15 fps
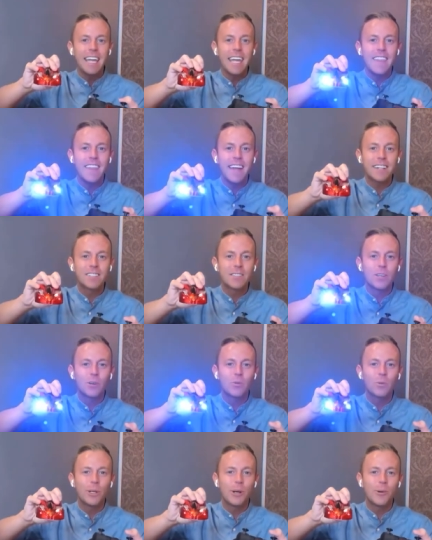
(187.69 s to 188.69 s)
and that's
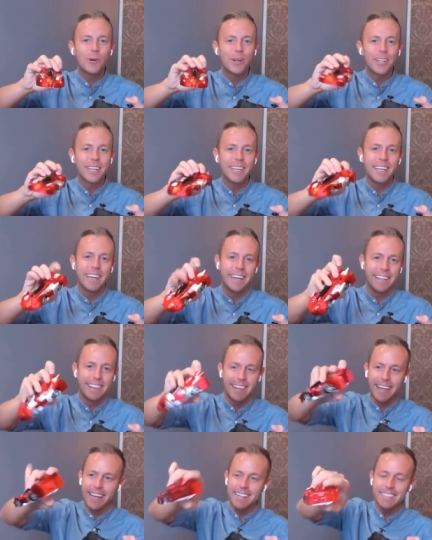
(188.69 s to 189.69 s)
the real working
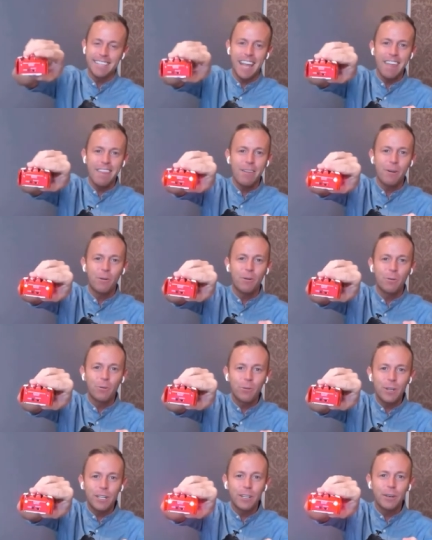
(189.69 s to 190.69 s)
headlights and
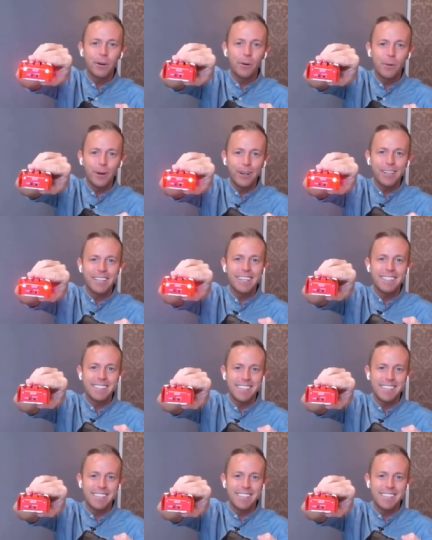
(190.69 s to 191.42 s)
the real working